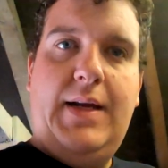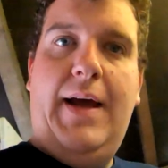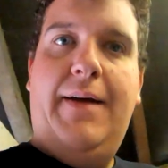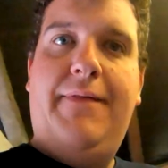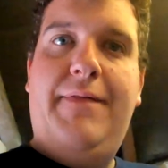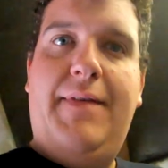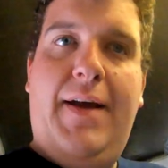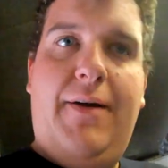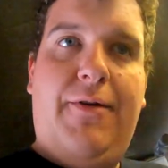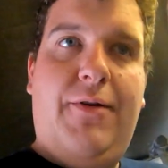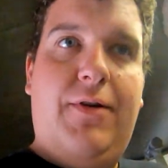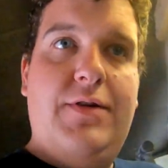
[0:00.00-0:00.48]
I've
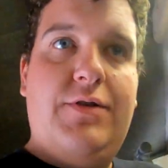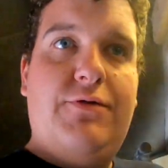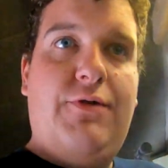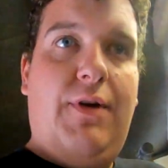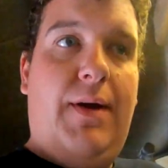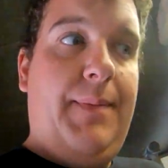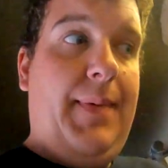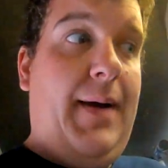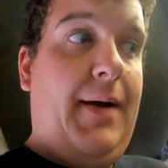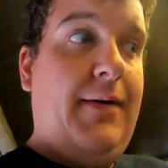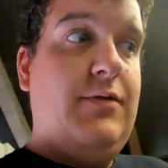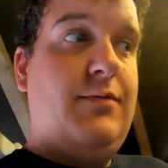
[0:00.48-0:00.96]
now got to
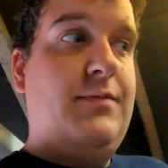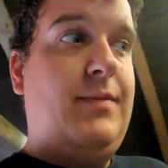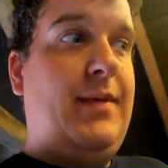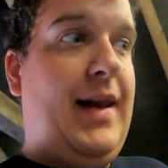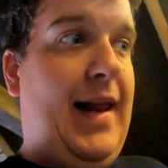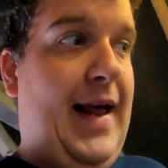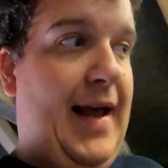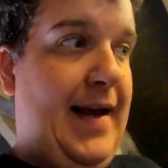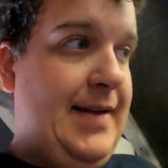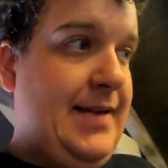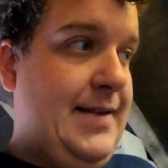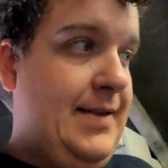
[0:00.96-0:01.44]
scrape out some
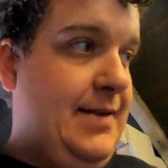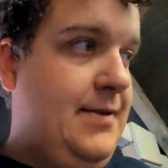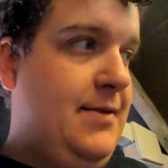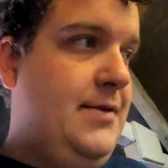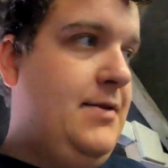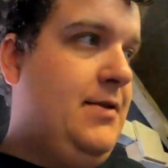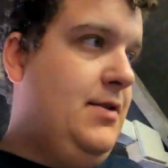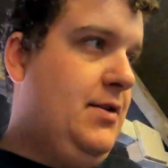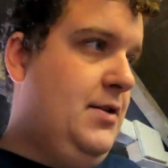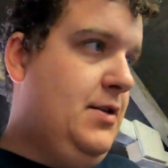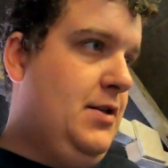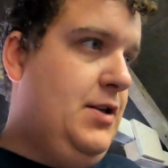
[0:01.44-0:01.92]
glass
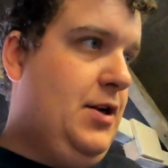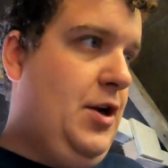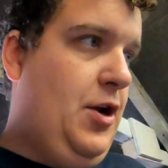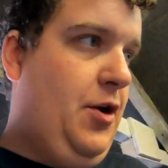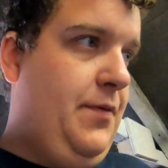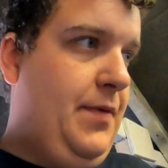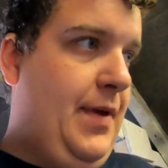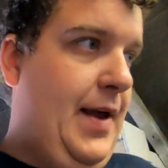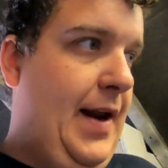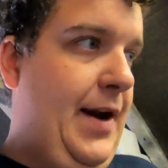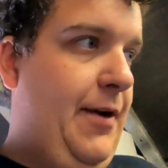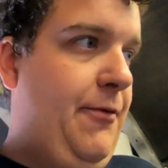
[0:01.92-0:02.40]
and
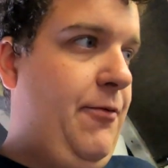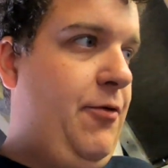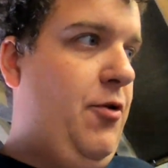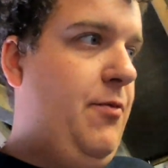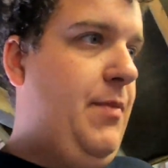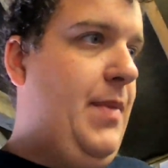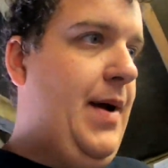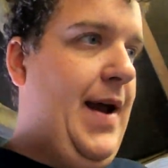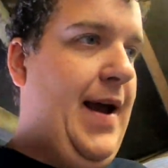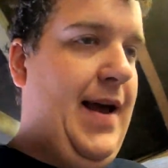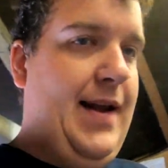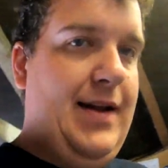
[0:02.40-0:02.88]
hope that I don't cut
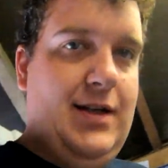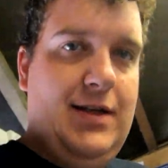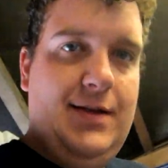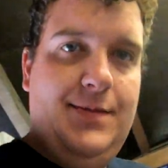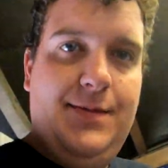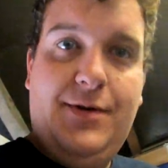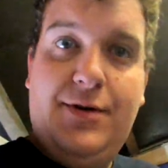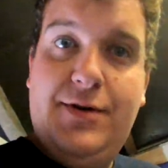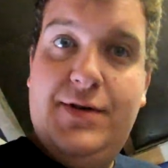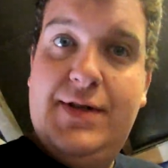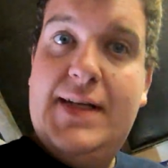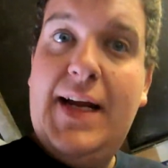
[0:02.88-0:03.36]
my hands,
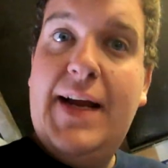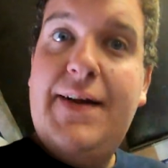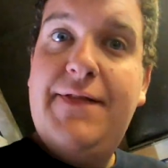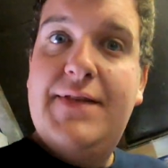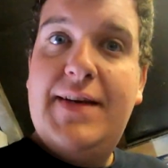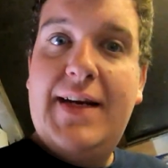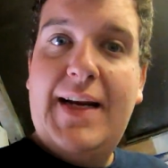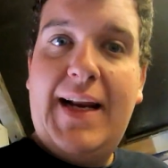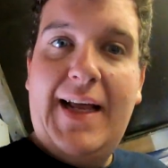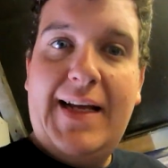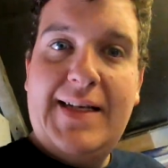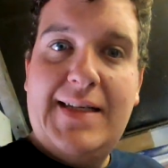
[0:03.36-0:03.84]
because
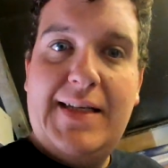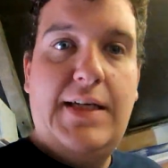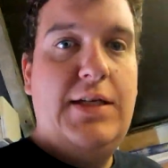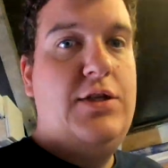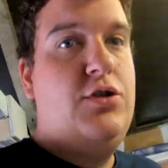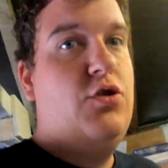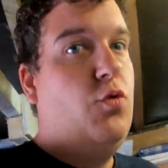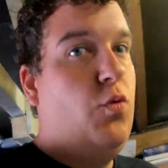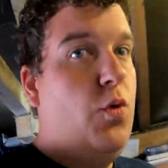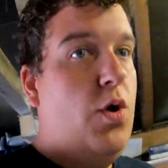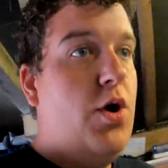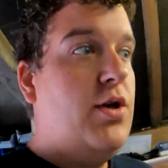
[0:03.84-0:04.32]
safety glass is
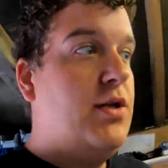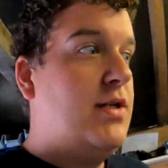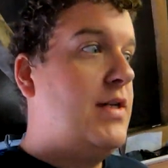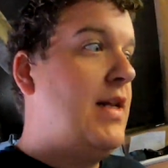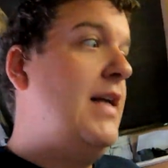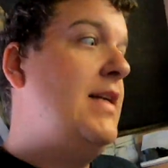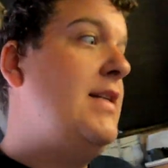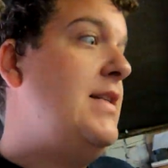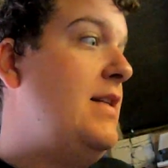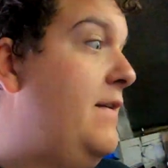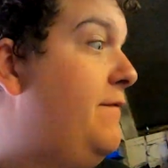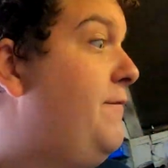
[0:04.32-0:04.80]
the worst
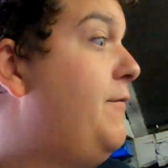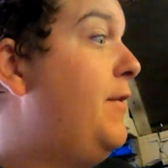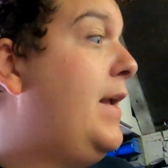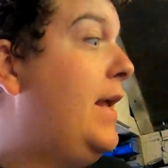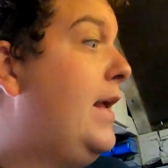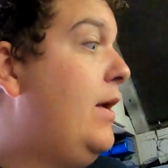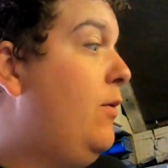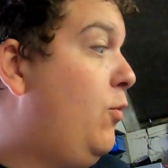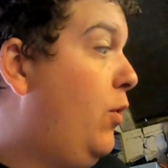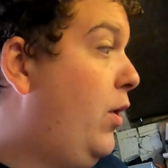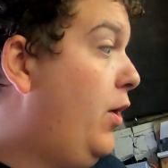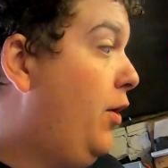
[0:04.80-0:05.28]
glass in the
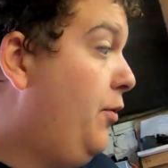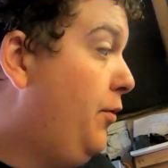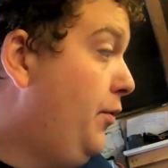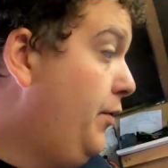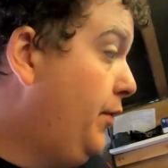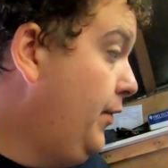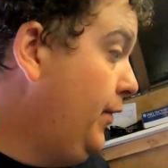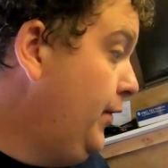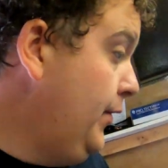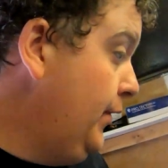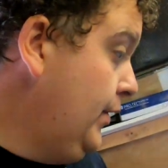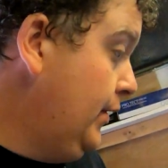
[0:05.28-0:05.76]
freaking world.
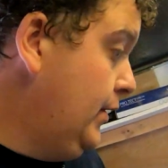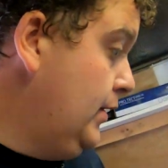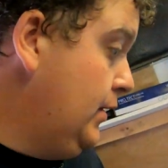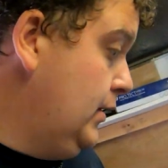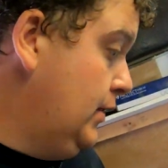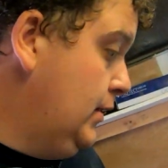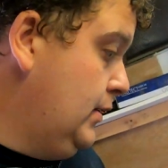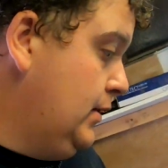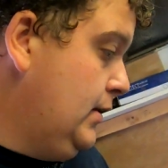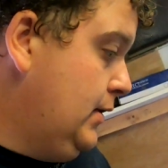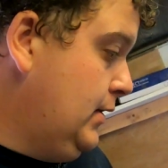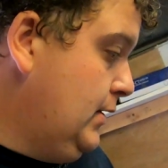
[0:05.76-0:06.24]

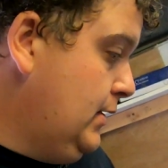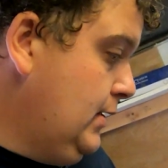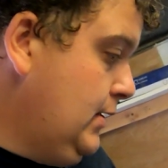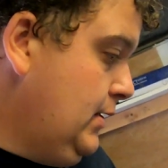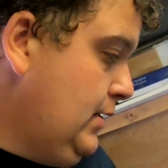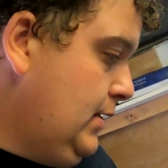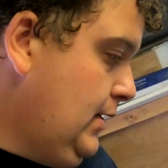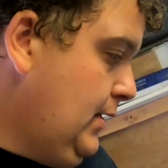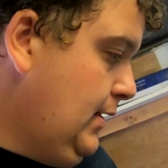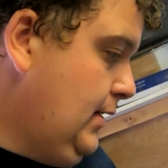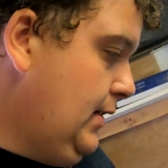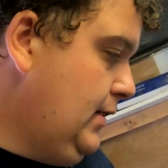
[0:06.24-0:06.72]

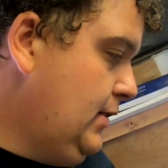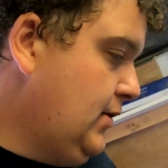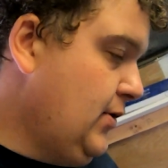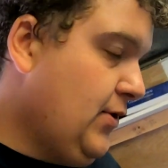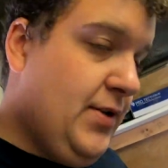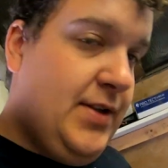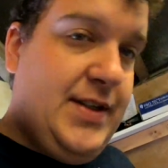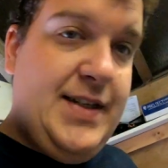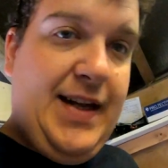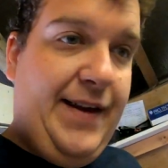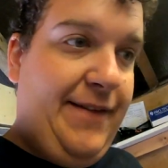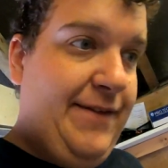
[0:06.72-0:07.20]
It's
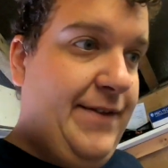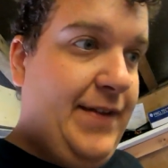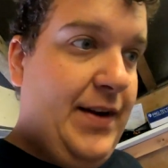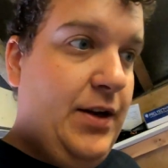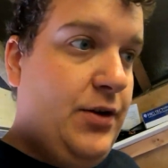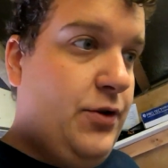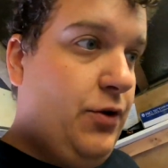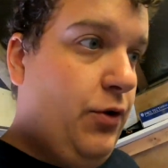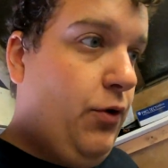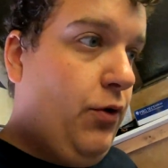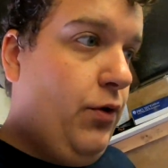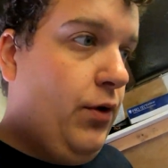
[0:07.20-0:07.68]
not safety
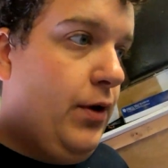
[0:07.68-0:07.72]
at all.